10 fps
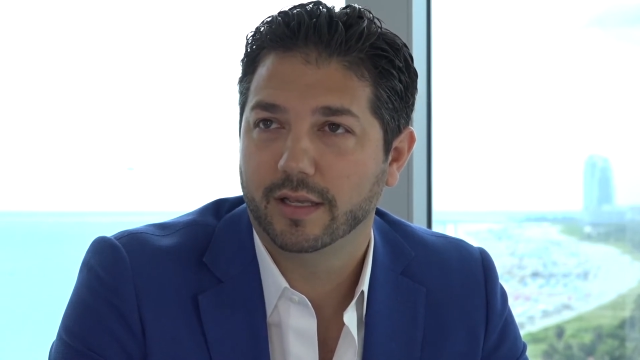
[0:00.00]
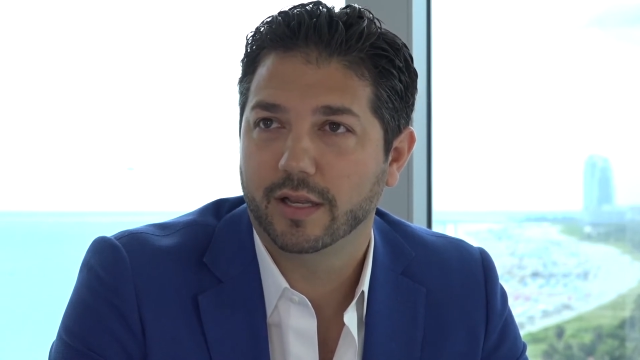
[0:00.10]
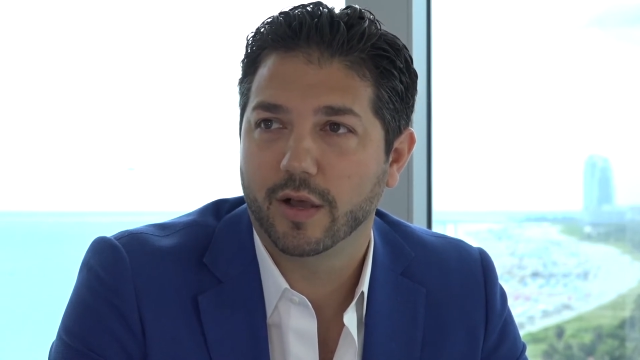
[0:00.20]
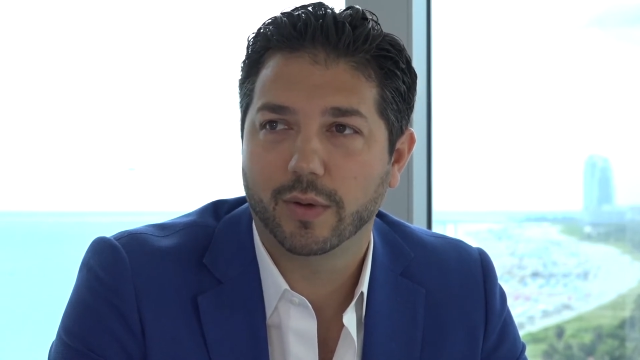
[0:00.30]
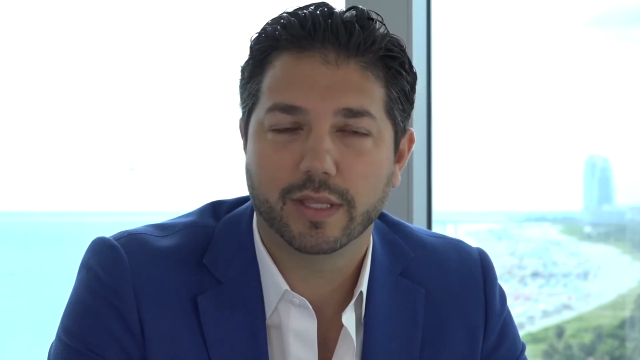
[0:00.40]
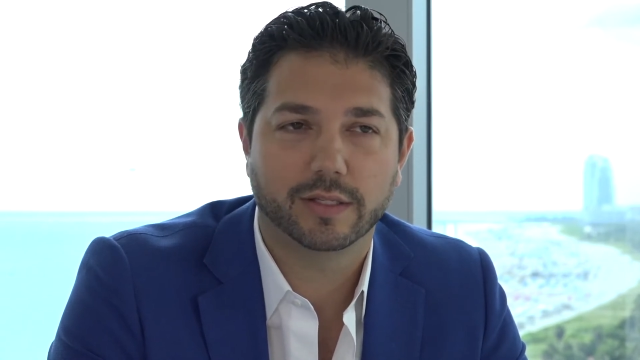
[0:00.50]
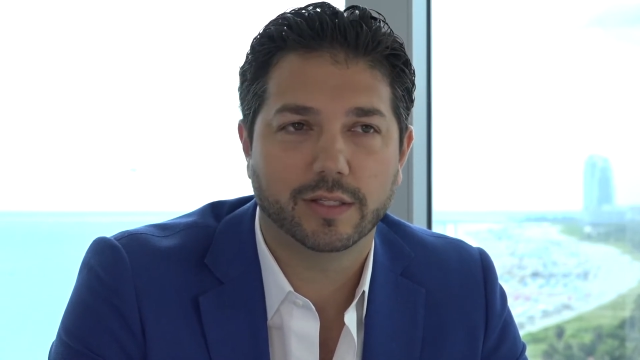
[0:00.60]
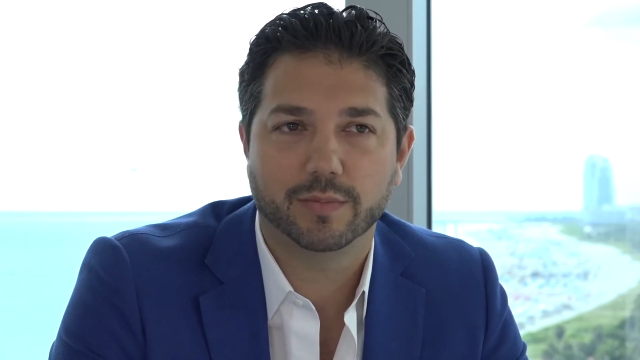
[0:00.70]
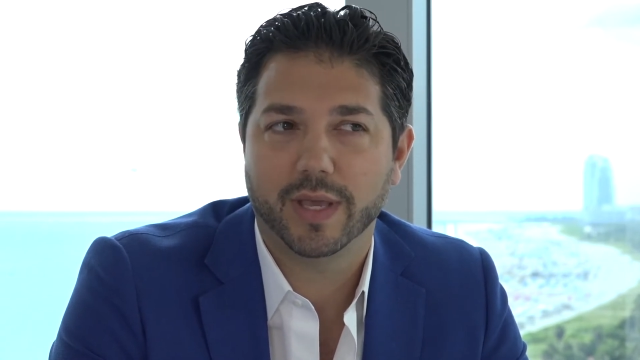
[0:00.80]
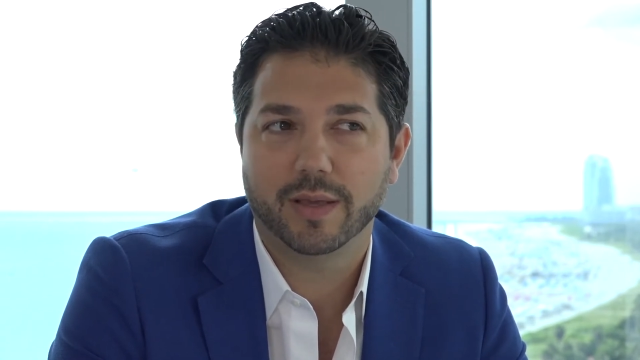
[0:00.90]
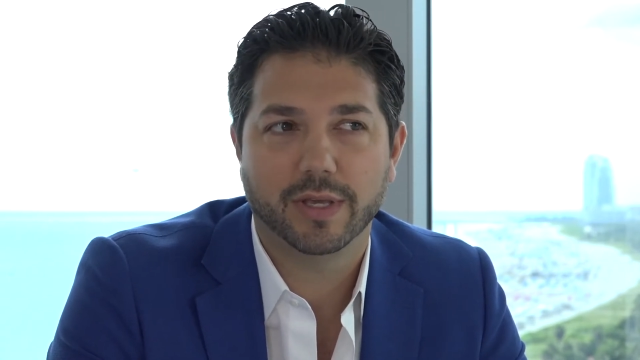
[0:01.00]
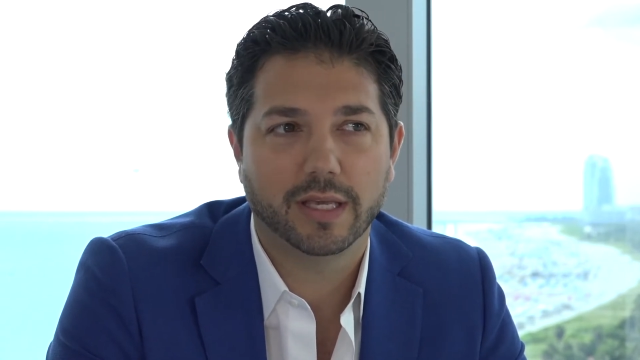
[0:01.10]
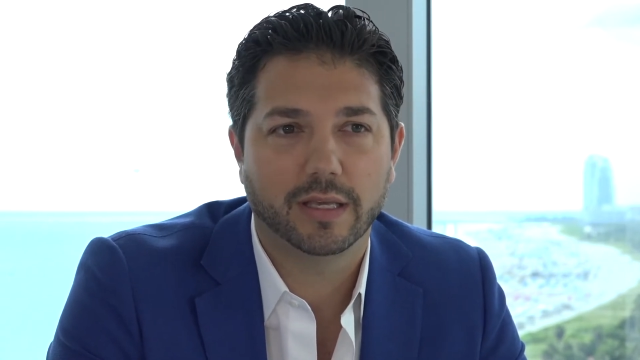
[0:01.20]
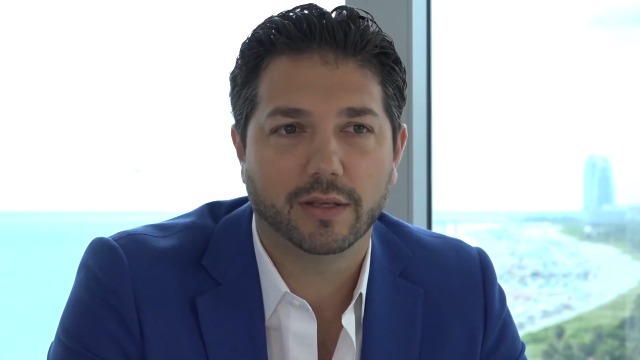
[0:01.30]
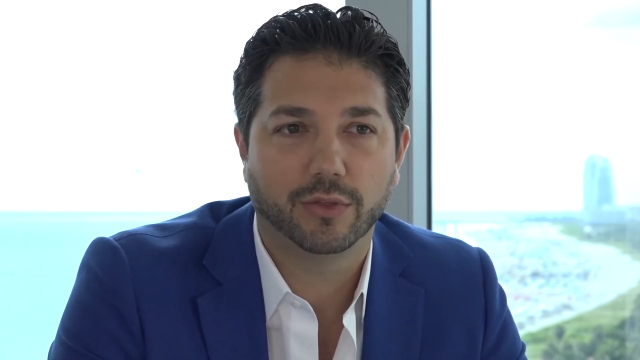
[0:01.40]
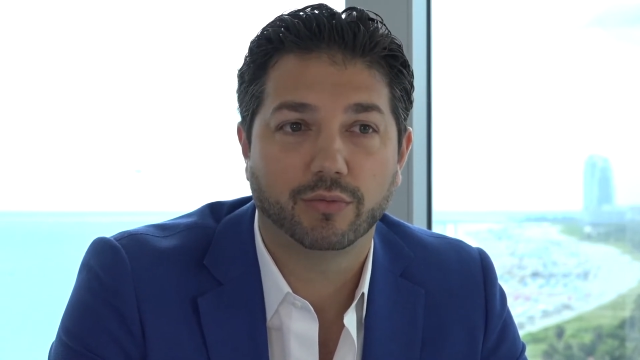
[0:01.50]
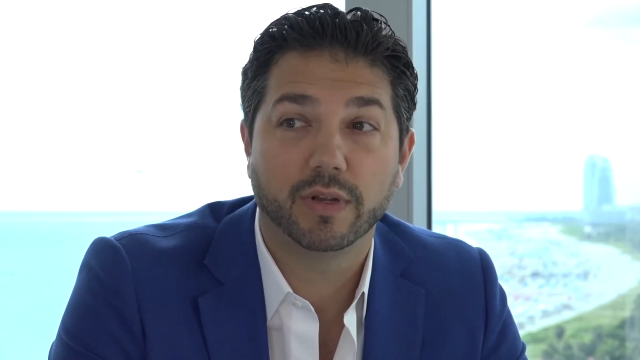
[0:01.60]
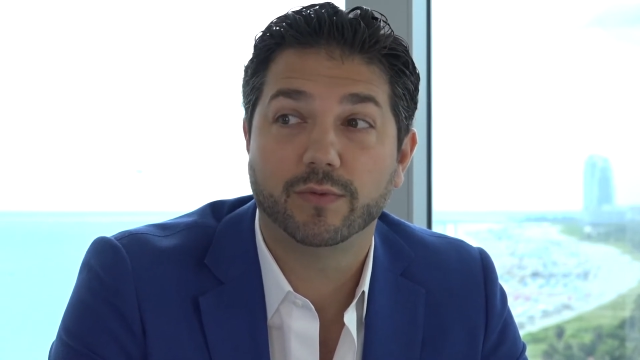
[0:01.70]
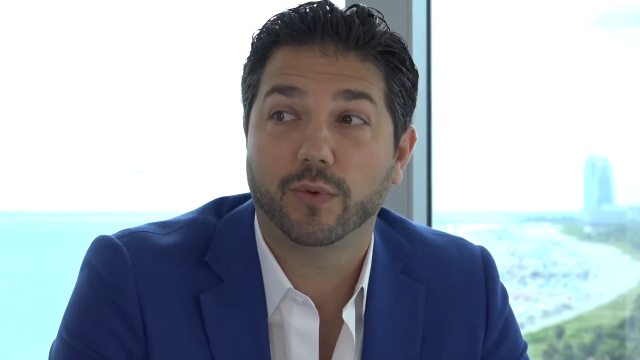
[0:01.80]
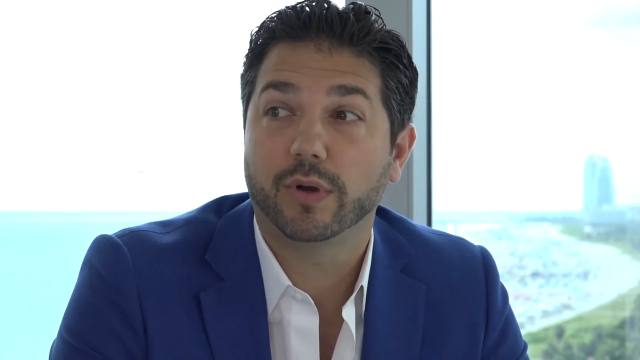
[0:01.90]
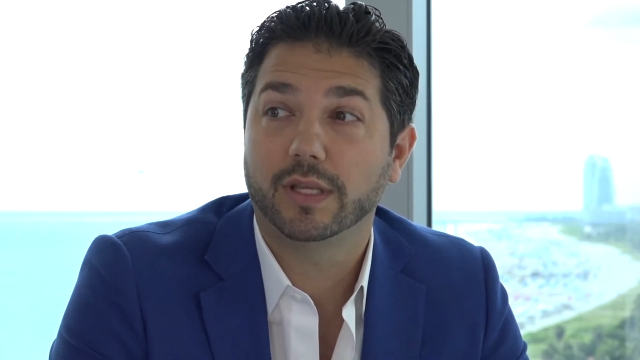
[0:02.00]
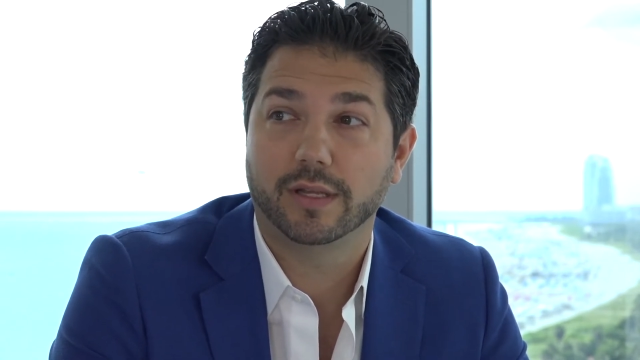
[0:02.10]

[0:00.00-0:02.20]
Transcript: And this is maybe 3-4